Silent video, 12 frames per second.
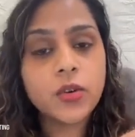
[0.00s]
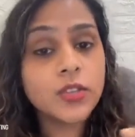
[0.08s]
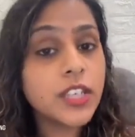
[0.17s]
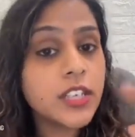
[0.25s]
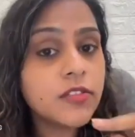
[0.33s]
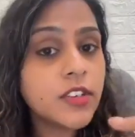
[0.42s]
or
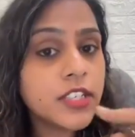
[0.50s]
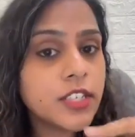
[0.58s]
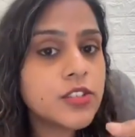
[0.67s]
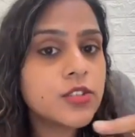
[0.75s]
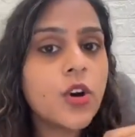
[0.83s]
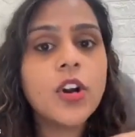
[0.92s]
the liver
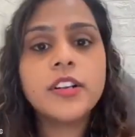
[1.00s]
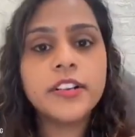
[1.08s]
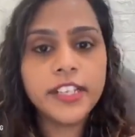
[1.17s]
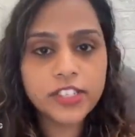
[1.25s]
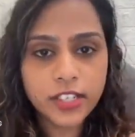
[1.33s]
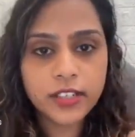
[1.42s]
does not
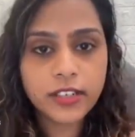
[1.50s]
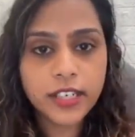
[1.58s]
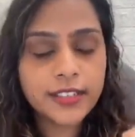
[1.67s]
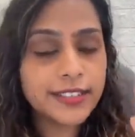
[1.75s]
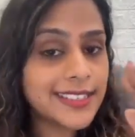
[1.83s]
regenerate.